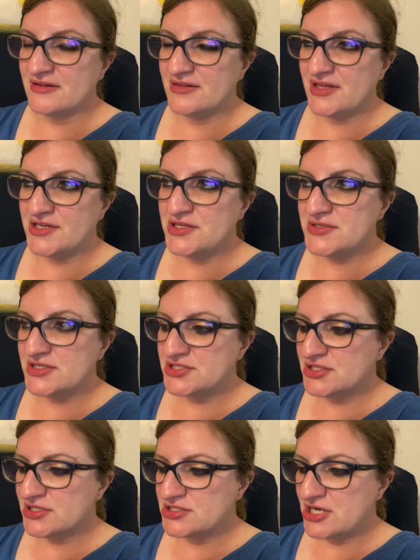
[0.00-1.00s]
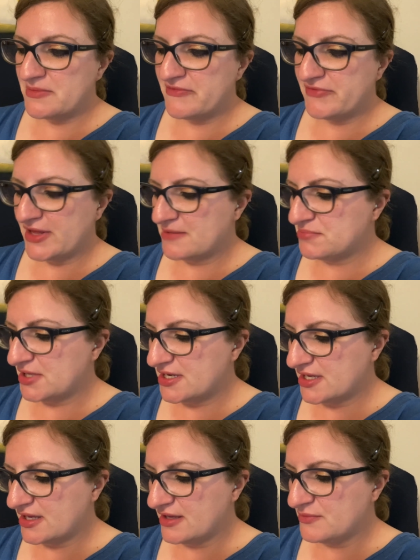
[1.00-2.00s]
they do such a good job of like
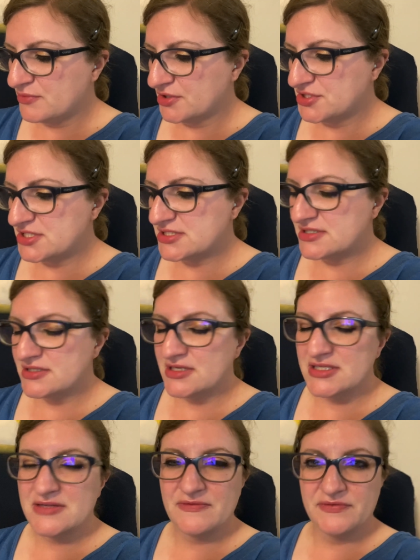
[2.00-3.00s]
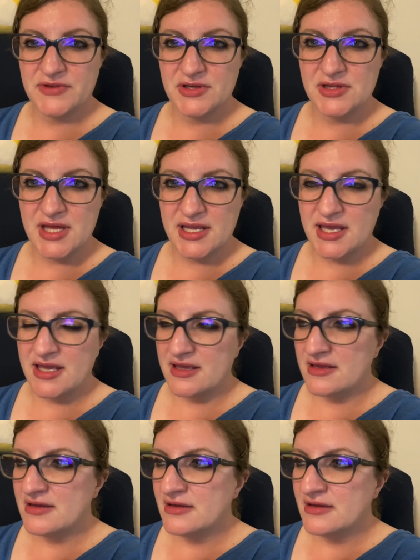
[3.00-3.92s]
blending it in where it just doesn't feel like a